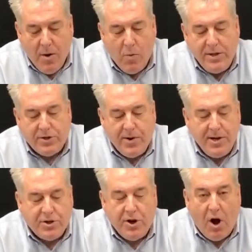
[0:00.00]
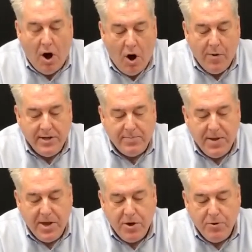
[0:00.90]
Windscreen should always be
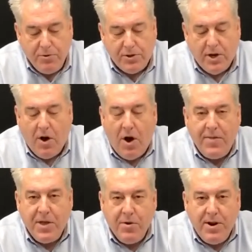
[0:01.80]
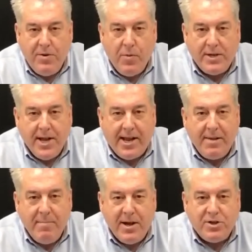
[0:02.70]
used on the unit when
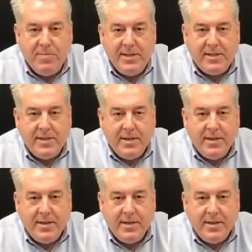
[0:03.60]
taking measurements.